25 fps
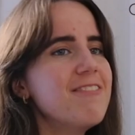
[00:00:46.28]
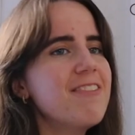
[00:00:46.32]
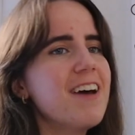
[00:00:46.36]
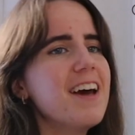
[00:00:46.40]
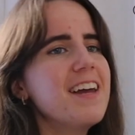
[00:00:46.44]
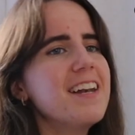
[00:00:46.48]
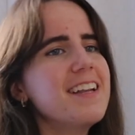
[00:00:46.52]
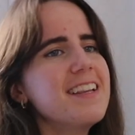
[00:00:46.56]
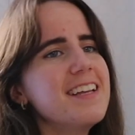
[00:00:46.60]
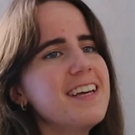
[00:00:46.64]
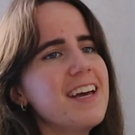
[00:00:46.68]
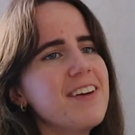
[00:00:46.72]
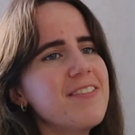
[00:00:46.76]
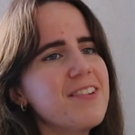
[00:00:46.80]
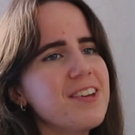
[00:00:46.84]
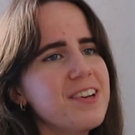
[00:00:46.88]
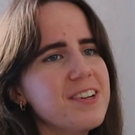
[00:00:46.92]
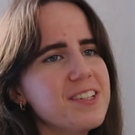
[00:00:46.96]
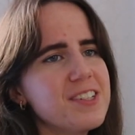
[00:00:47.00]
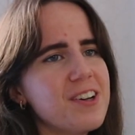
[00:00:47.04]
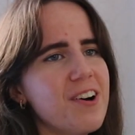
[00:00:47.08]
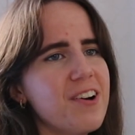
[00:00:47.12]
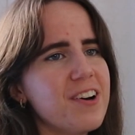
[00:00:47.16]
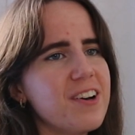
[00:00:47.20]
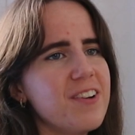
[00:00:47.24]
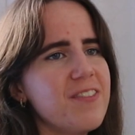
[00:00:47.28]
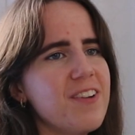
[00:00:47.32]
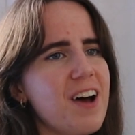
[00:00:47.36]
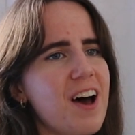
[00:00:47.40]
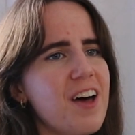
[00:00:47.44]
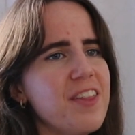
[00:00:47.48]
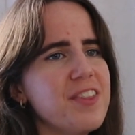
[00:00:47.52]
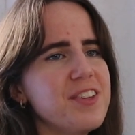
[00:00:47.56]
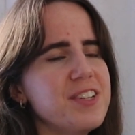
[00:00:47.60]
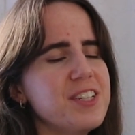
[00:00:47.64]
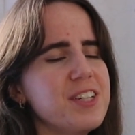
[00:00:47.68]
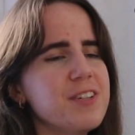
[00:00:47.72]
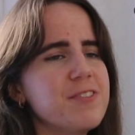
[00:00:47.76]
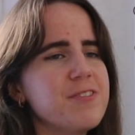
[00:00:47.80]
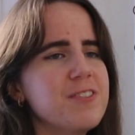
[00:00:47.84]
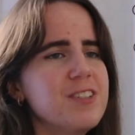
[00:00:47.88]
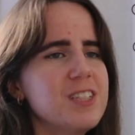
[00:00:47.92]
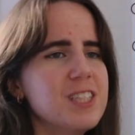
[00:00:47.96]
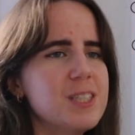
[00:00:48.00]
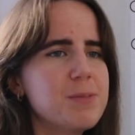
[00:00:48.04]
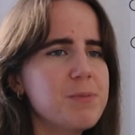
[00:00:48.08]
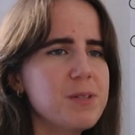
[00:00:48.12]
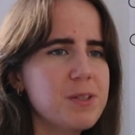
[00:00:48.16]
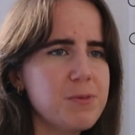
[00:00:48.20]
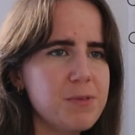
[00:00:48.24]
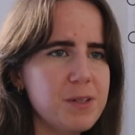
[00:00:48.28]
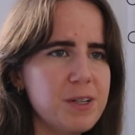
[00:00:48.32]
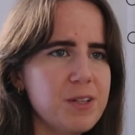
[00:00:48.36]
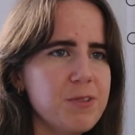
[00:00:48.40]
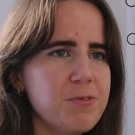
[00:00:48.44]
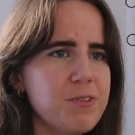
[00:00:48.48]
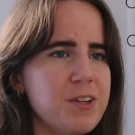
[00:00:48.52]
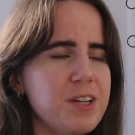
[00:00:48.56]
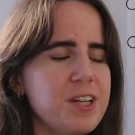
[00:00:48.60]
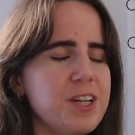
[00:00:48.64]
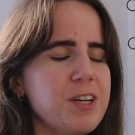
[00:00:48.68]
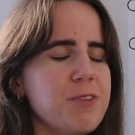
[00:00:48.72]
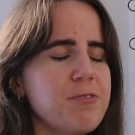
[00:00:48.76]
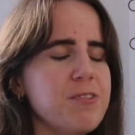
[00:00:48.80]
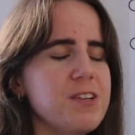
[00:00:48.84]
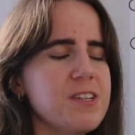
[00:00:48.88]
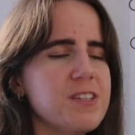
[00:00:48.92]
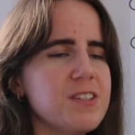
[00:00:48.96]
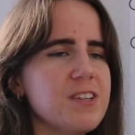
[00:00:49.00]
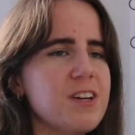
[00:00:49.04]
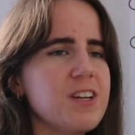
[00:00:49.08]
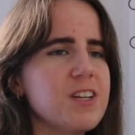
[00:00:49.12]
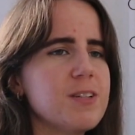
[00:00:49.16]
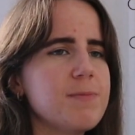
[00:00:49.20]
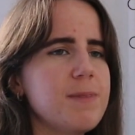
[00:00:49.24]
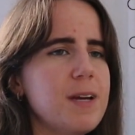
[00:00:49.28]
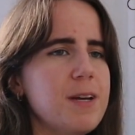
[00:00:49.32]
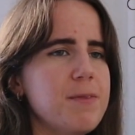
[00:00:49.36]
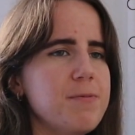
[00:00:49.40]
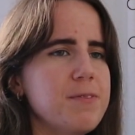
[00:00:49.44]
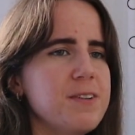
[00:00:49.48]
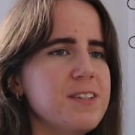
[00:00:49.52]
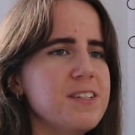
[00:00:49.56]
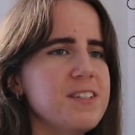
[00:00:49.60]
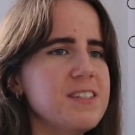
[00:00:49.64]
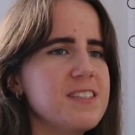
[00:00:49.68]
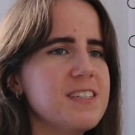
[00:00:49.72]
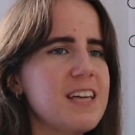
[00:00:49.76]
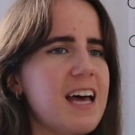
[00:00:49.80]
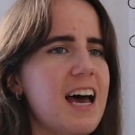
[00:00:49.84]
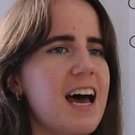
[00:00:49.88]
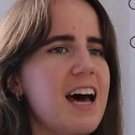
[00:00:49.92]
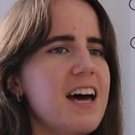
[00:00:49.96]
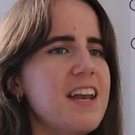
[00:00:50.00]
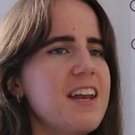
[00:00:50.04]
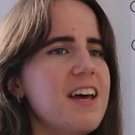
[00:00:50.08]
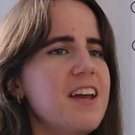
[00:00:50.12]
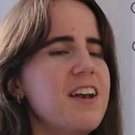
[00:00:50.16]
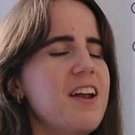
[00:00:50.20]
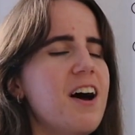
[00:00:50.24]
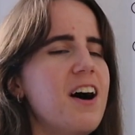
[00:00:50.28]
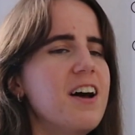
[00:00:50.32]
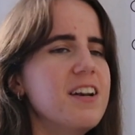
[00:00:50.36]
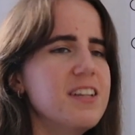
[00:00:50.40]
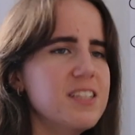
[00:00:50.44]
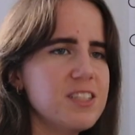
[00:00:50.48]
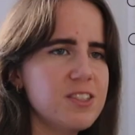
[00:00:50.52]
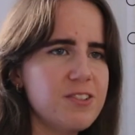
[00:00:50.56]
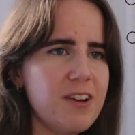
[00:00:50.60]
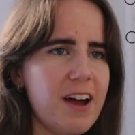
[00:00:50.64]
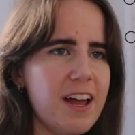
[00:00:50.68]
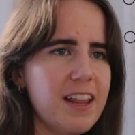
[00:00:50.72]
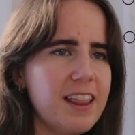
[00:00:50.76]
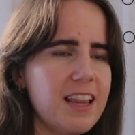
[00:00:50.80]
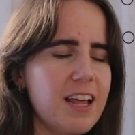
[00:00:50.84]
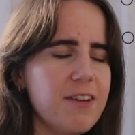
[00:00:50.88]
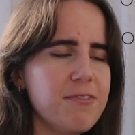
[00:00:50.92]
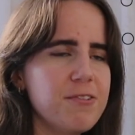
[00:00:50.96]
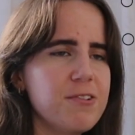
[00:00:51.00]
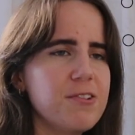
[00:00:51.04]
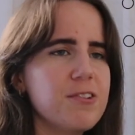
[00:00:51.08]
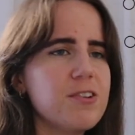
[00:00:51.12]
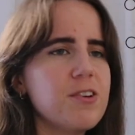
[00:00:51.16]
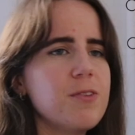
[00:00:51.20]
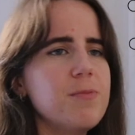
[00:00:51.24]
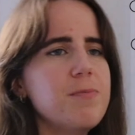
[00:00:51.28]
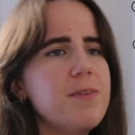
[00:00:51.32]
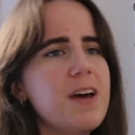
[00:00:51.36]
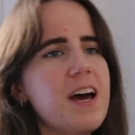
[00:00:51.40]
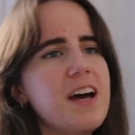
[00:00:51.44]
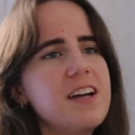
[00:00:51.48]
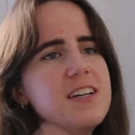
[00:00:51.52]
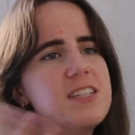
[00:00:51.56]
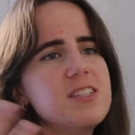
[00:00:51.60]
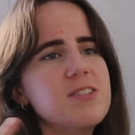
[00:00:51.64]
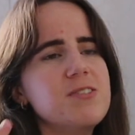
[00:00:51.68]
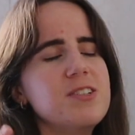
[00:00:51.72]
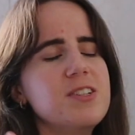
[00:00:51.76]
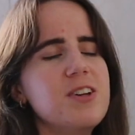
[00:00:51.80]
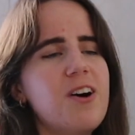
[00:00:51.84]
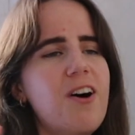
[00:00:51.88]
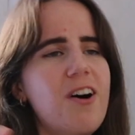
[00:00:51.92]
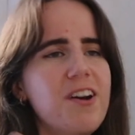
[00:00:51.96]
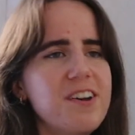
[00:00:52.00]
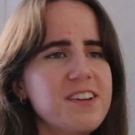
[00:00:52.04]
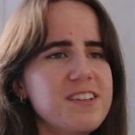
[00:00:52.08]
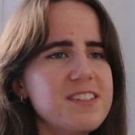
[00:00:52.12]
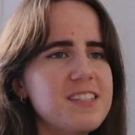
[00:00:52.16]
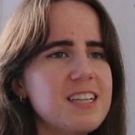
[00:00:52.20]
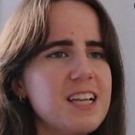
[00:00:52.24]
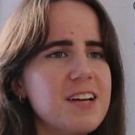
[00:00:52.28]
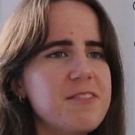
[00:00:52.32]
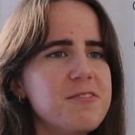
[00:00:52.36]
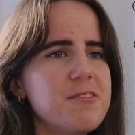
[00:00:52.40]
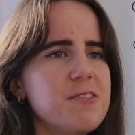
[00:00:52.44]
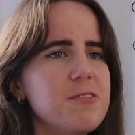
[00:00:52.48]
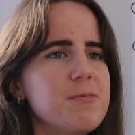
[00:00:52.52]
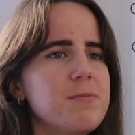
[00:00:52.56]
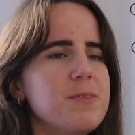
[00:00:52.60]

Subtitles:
finally, I'm going to talk about the difference between reading research papers at an undergrad level compared to an honors level,